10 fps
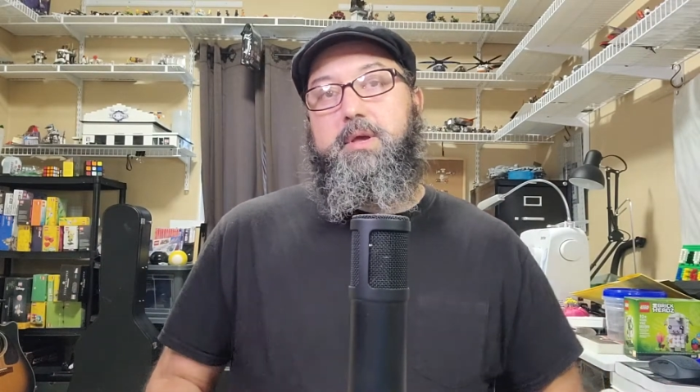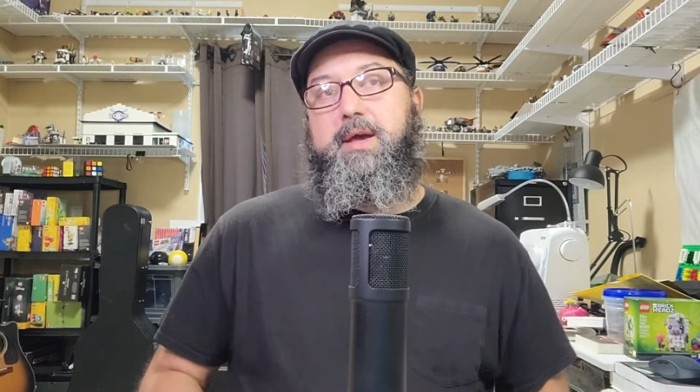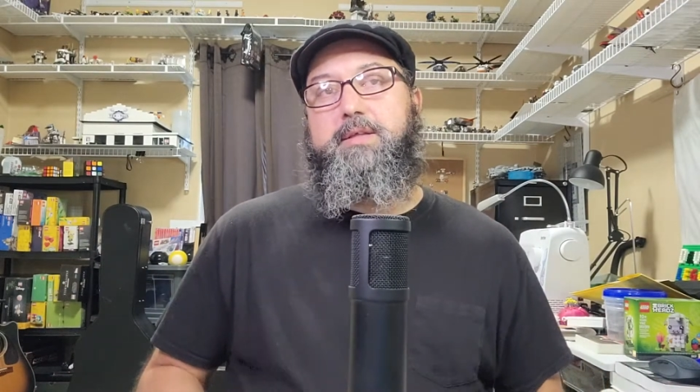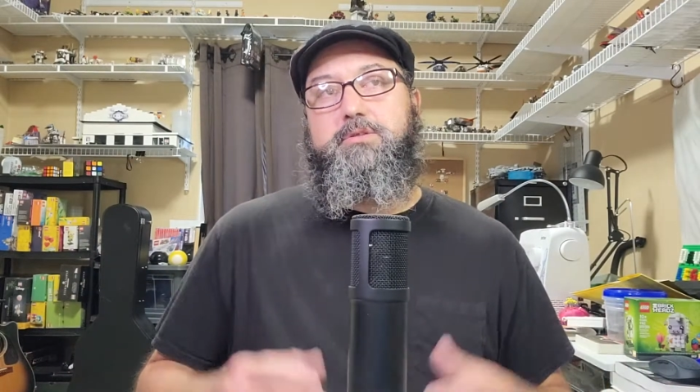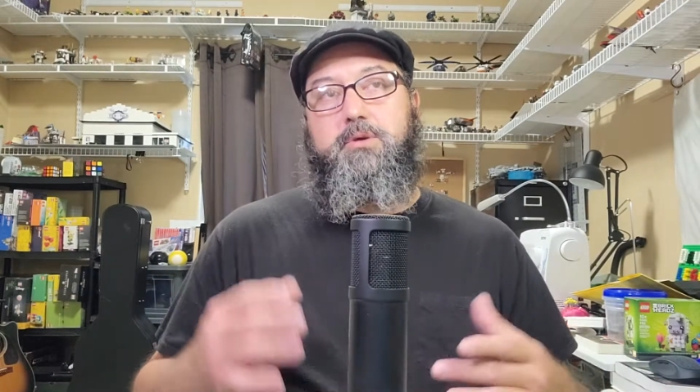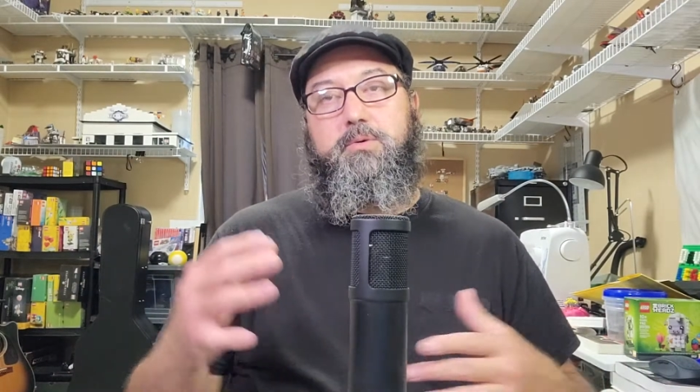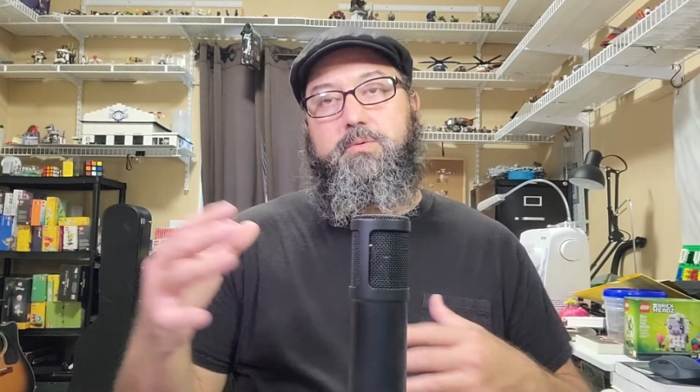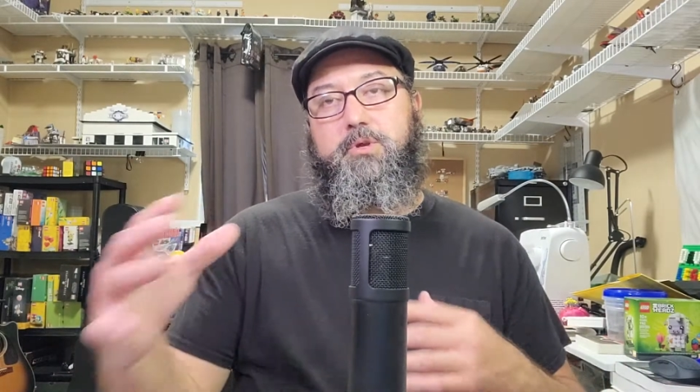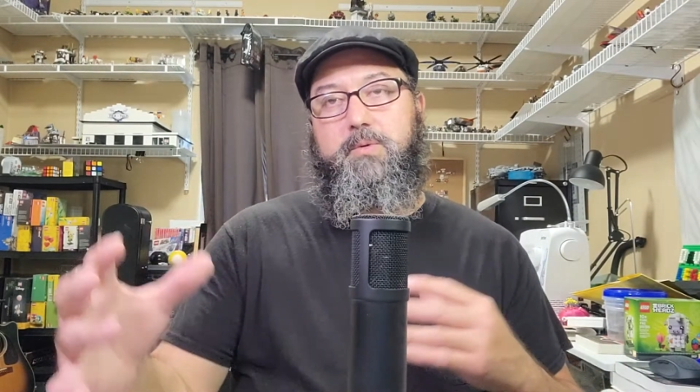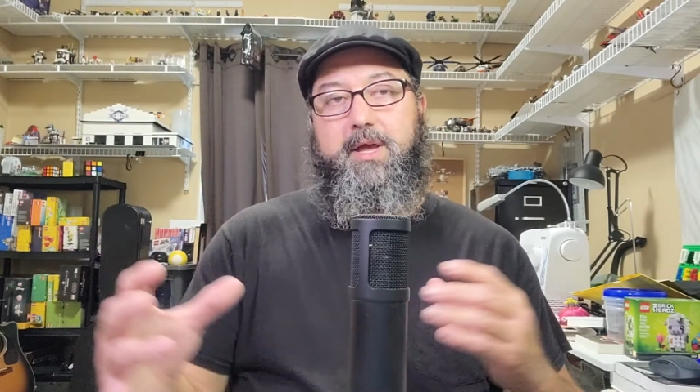And so
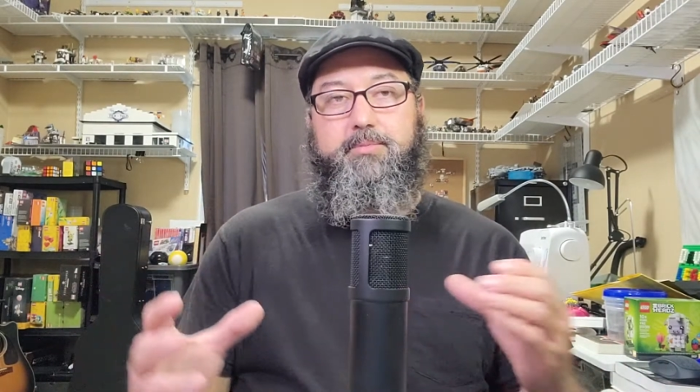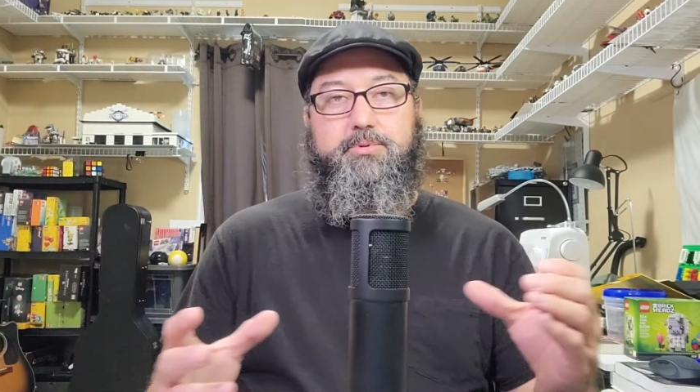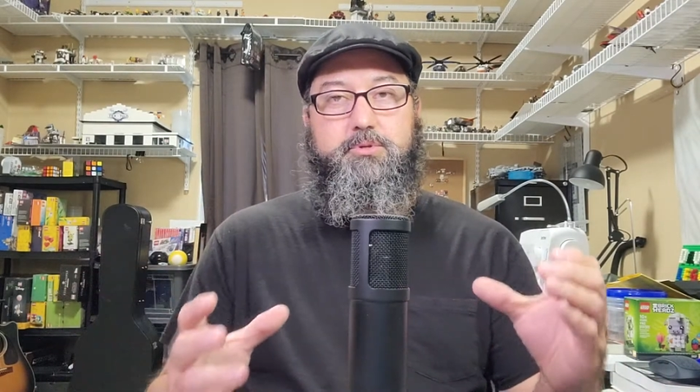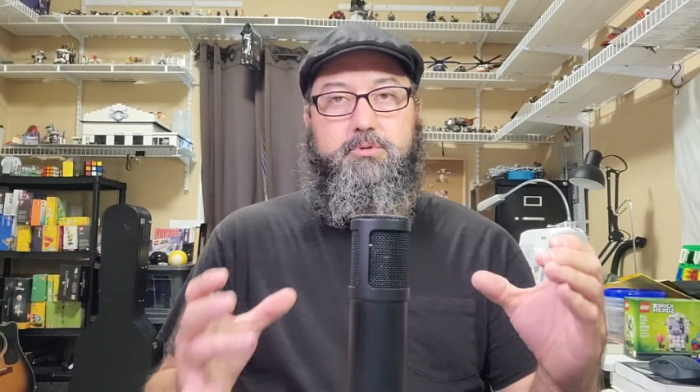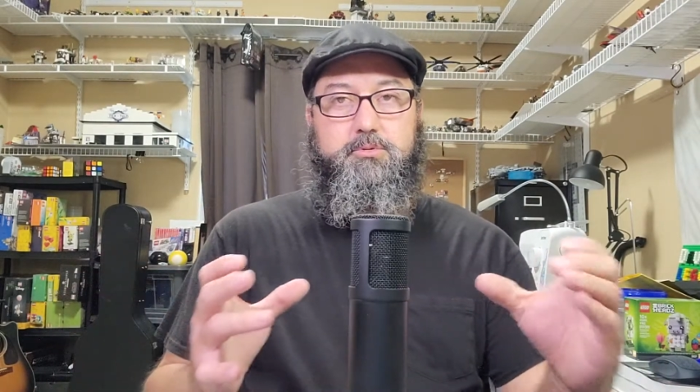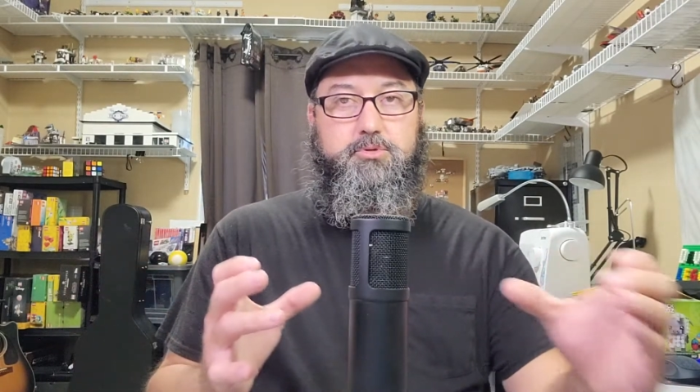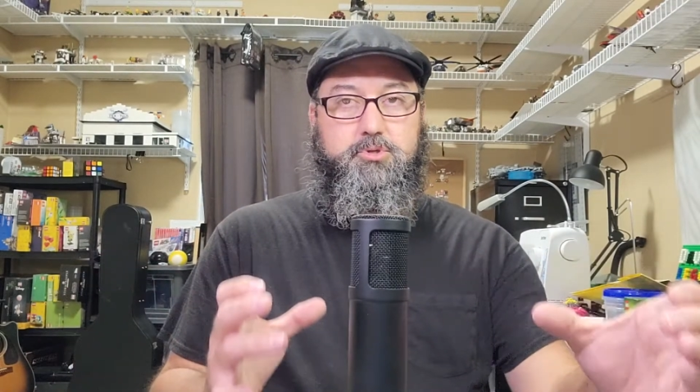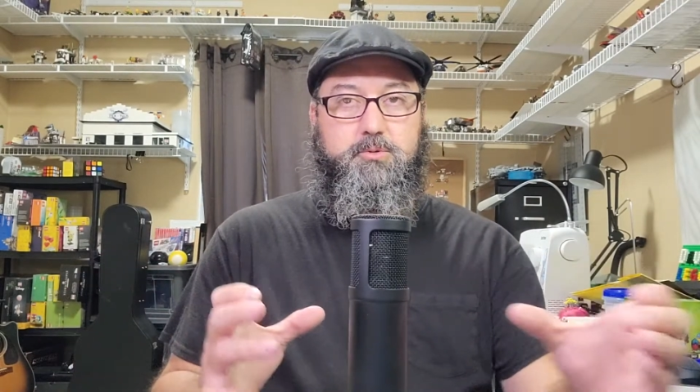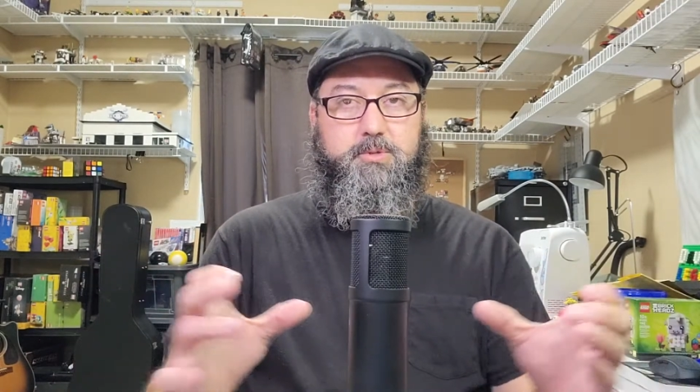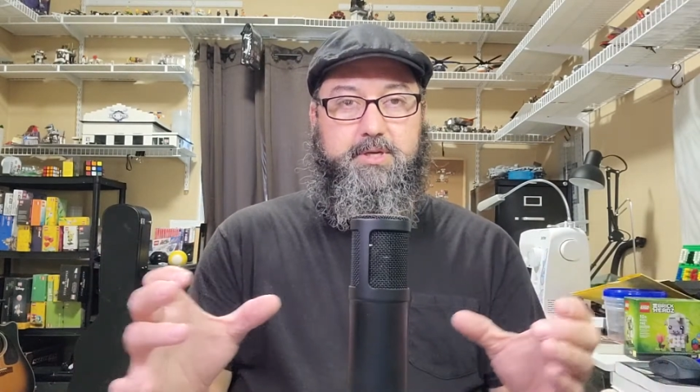you're able to
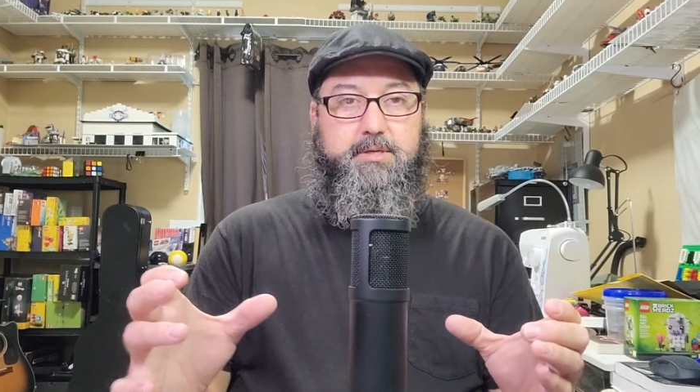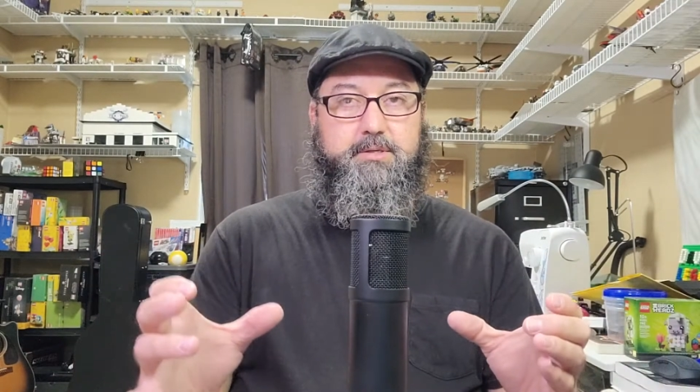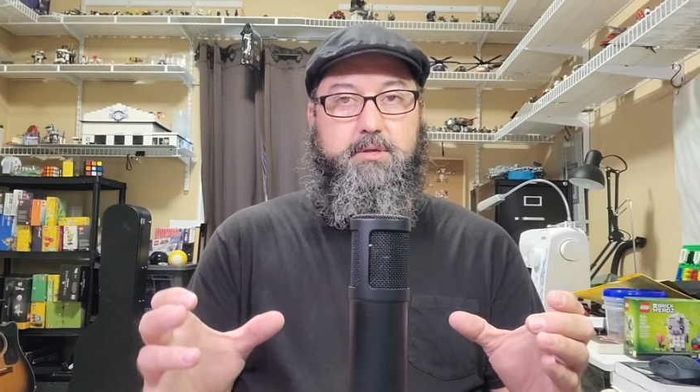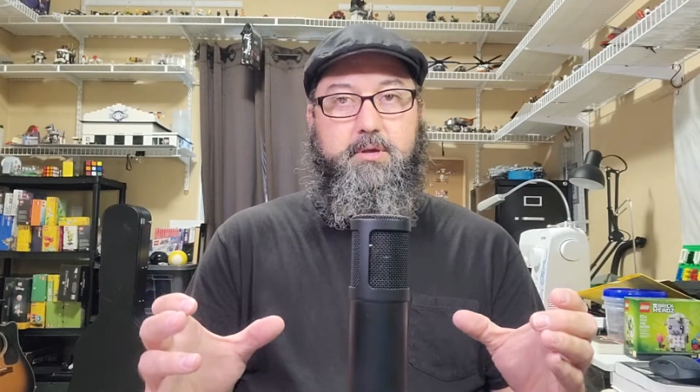do these